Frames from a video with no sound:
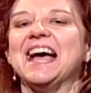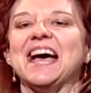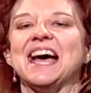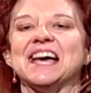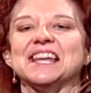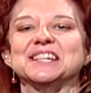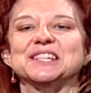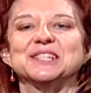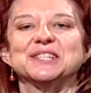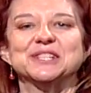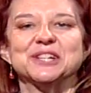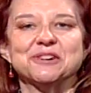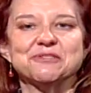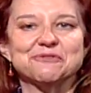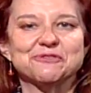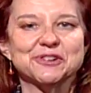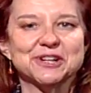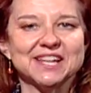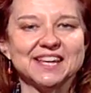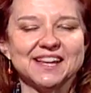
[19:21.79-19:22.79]
And
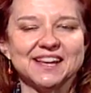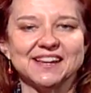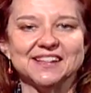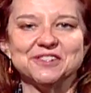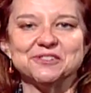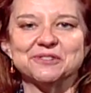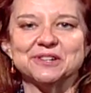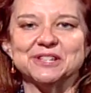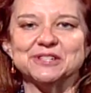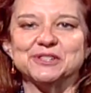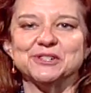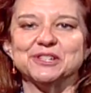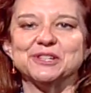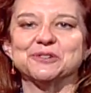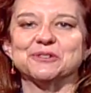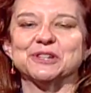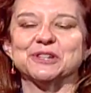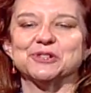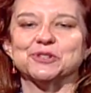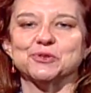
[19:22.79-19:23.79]
don't forget,
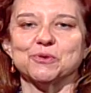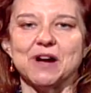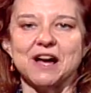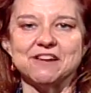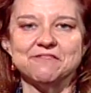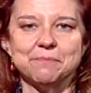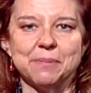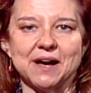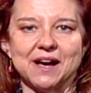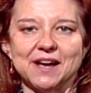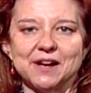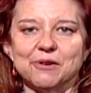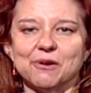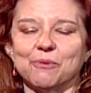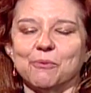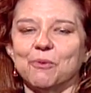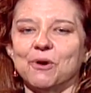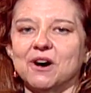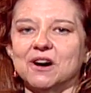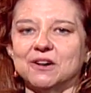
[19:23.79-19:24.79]
you can drive by
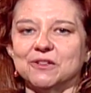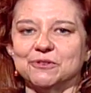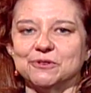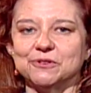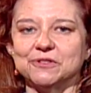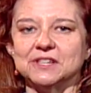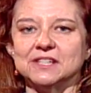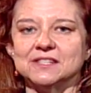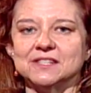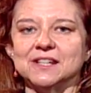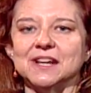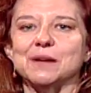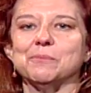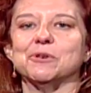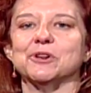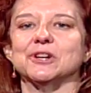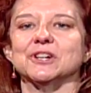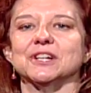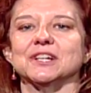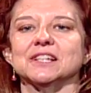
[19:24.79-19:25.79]
or walk through these
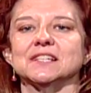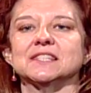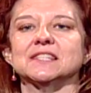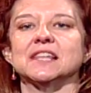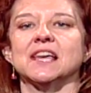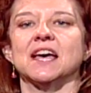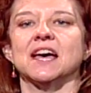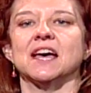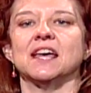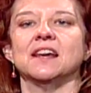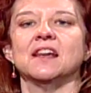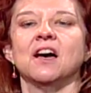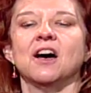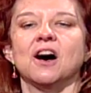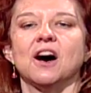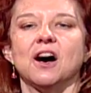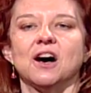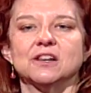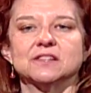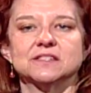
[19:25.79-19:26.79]
neighborhoods, and
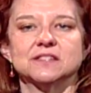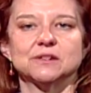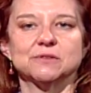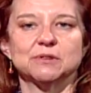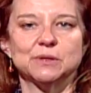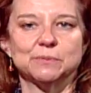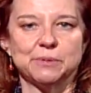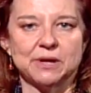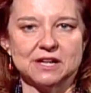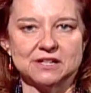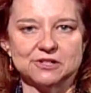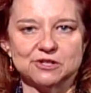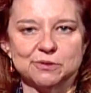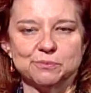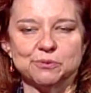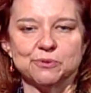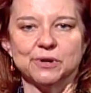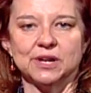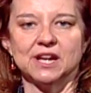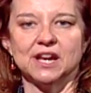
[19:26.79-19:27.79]
also in Pasture
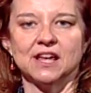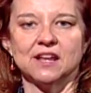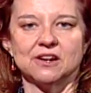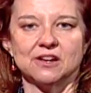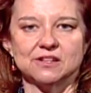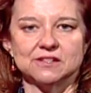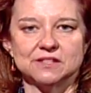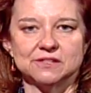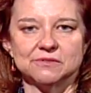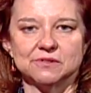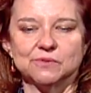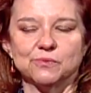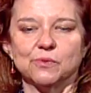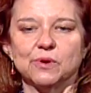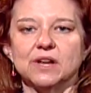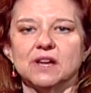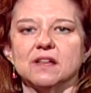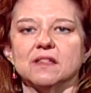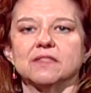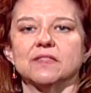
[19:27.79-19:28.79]
Point and also in
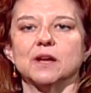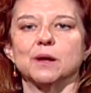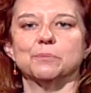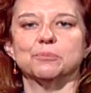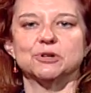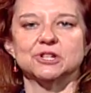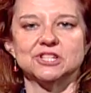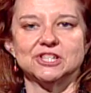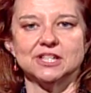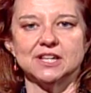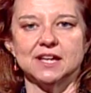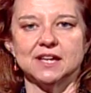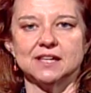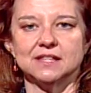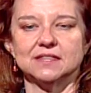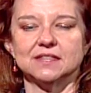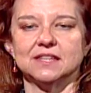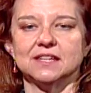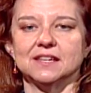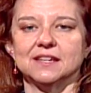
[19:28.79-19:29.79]
Wythe,
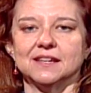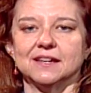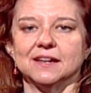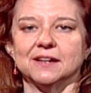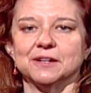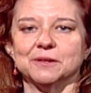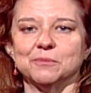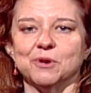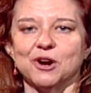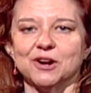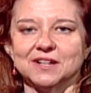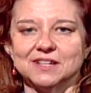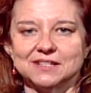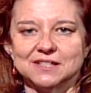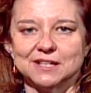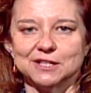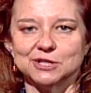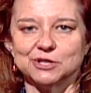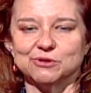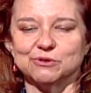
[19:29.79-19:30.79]
appreciate the
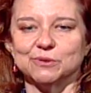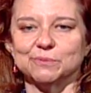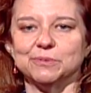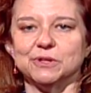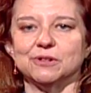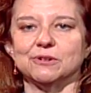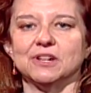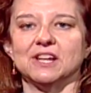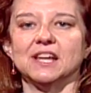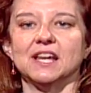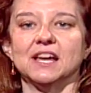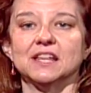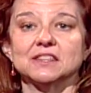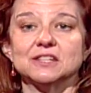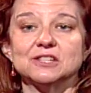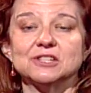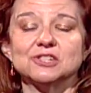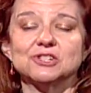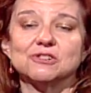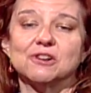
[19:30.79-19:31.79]
architectural beauty and
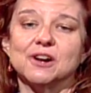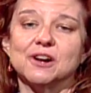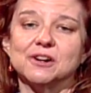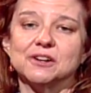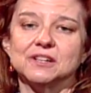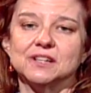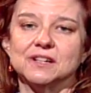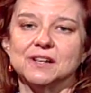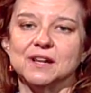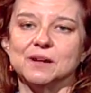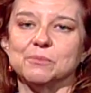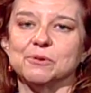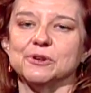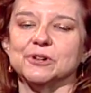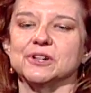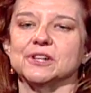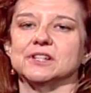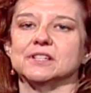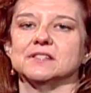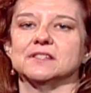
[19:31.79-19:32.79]
the strong
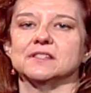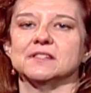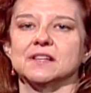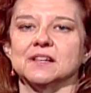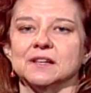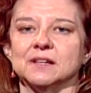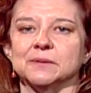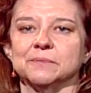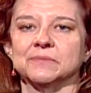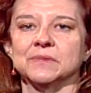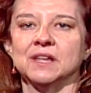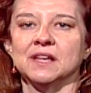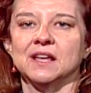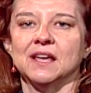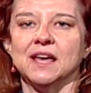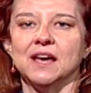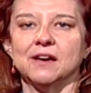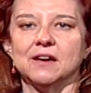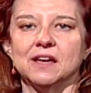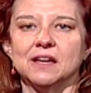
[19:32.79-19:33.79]
neighborhoods
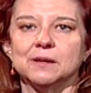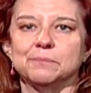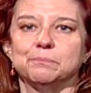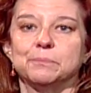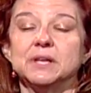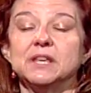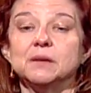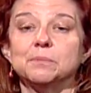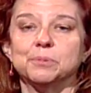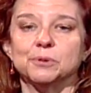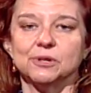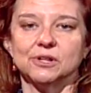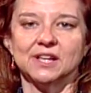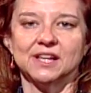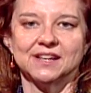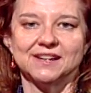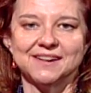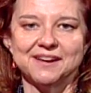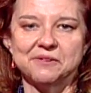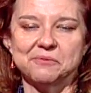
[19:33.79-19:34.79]
and people
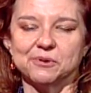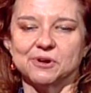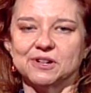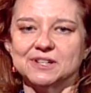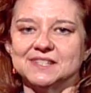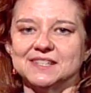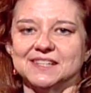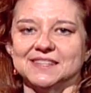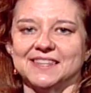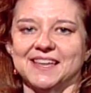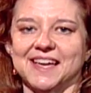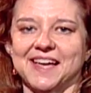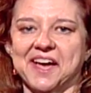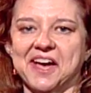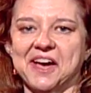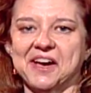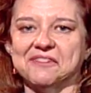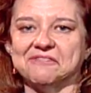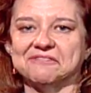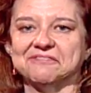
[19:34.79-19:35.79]
and networks that they
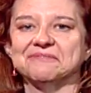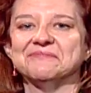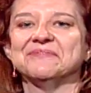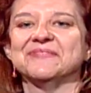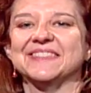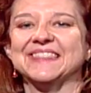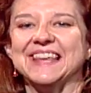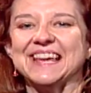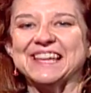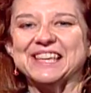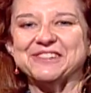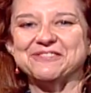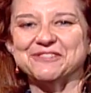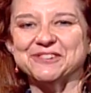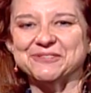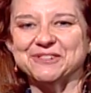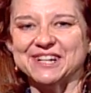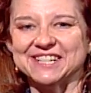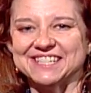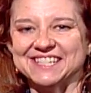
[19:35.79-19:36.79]
have. Thank you
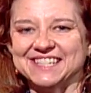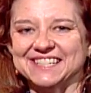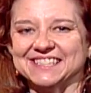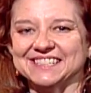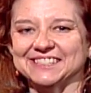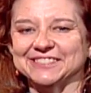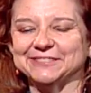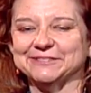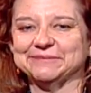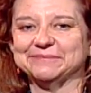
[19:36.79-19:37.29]
for watching.